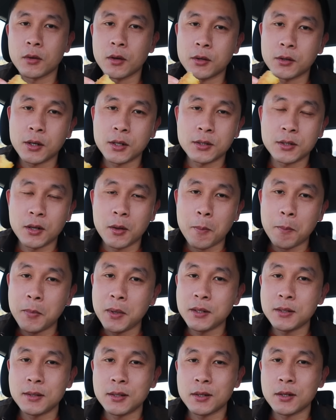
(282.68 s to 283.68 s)
Okay, so the
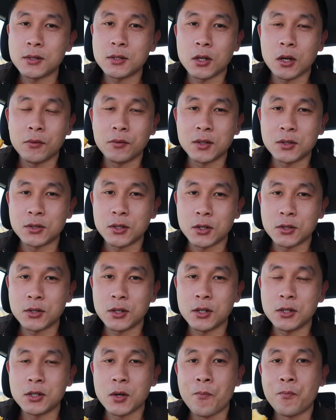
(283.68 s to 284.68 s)
meatiness of the
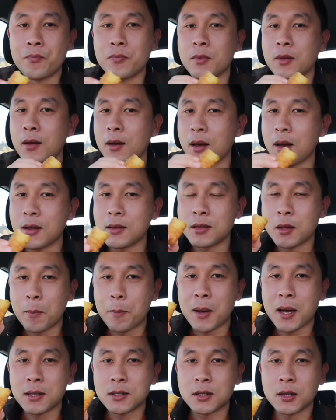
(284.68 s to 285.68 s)
sausage and the
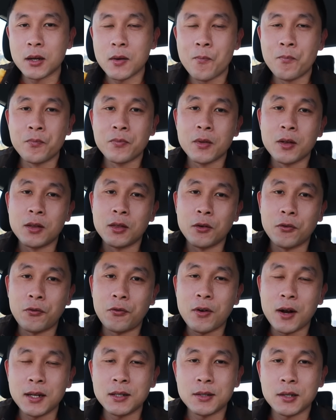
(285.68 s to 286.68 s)
batter, the
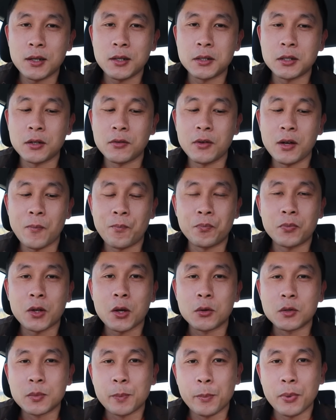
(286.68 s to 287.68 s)
fried taste of it
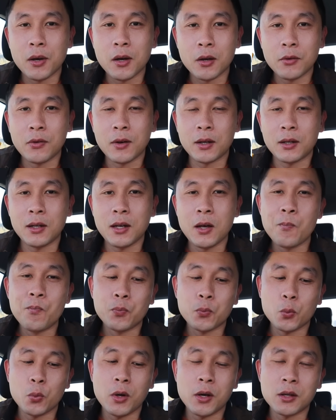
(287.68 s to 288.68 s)
goes perfectly
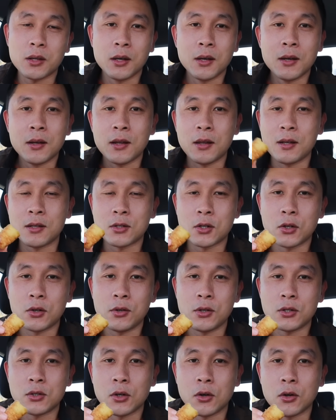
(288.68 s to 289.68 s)
with this
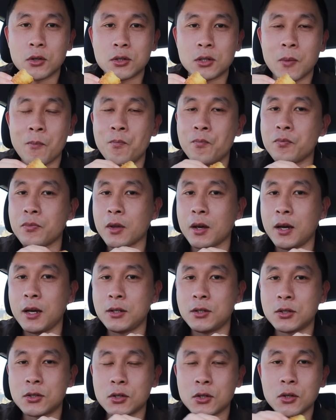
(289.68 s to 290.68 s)
curry sauce. It
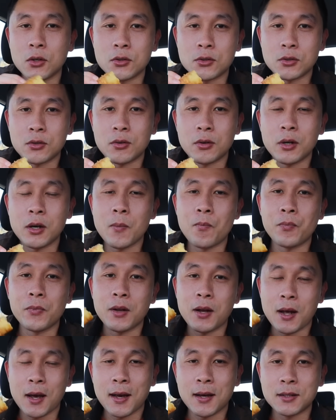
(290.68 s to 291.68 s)
just cuts through it
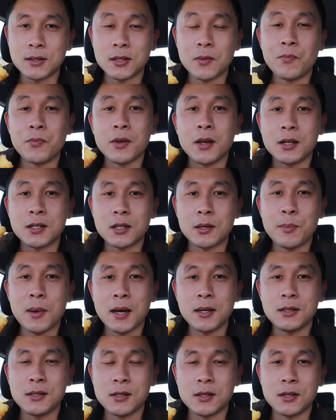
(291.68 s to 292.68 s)
and adds a
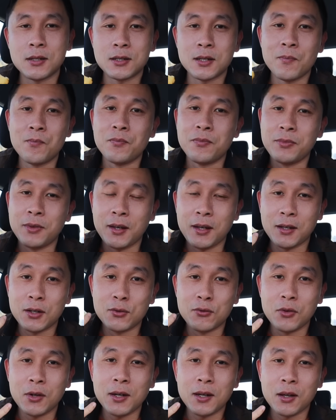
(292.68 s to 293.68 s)
spiciness that you
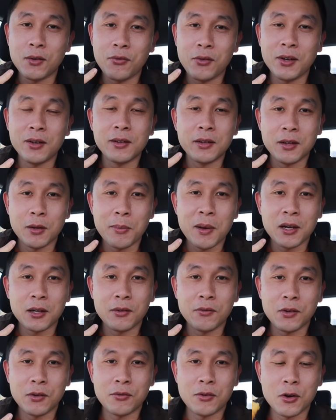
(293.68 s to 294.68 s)
can really feel in the back
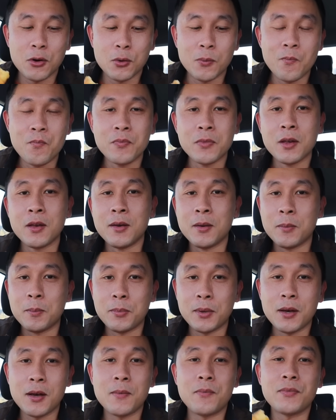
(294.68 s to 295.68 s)
of your throat.
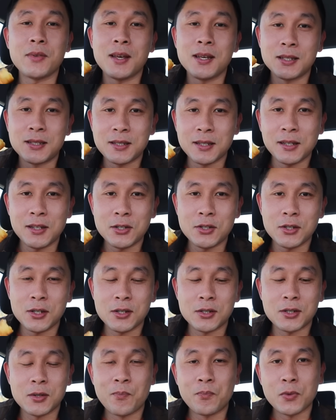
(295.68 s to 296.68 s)
But it's
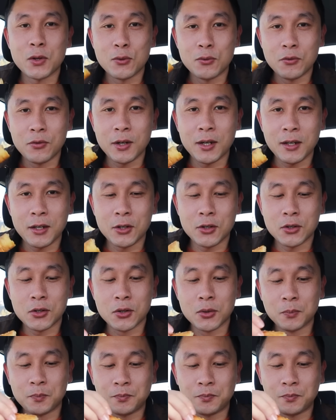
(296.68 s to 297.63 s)
delicious, really good.